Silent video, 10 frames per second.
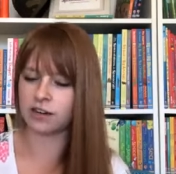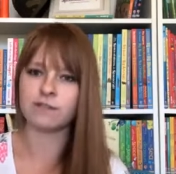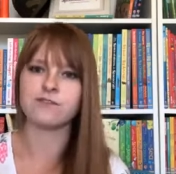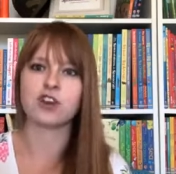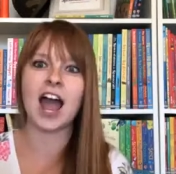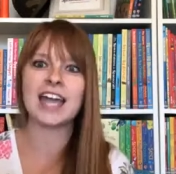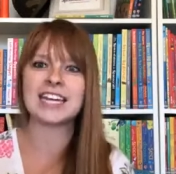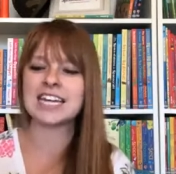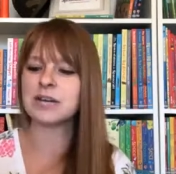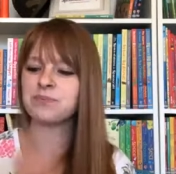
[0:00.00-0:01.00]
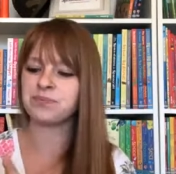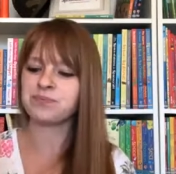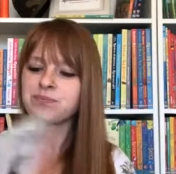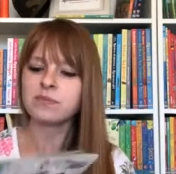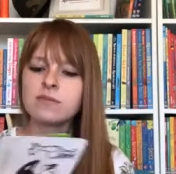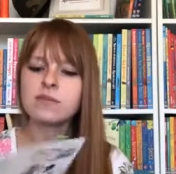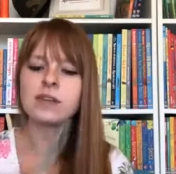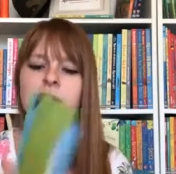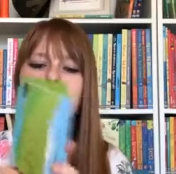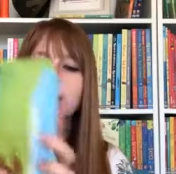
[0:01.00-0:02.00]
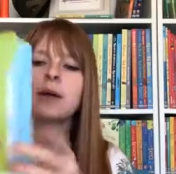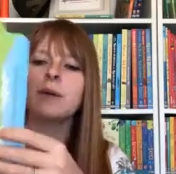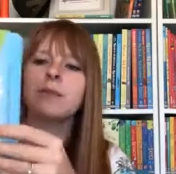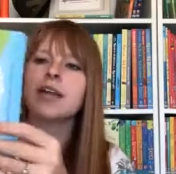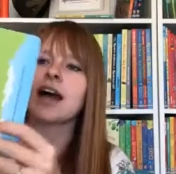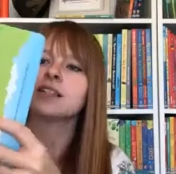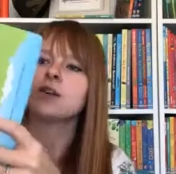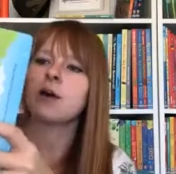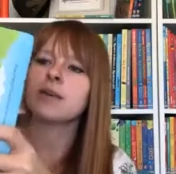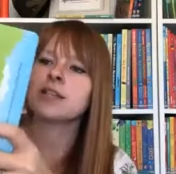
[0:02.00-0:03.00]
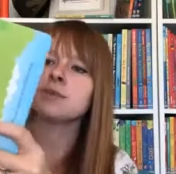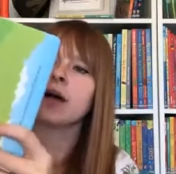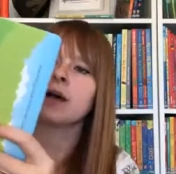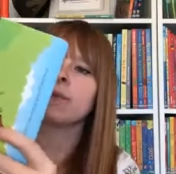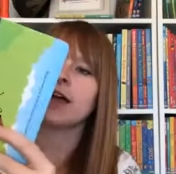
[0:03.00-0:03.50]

variety. But yeah, so I'll mix them up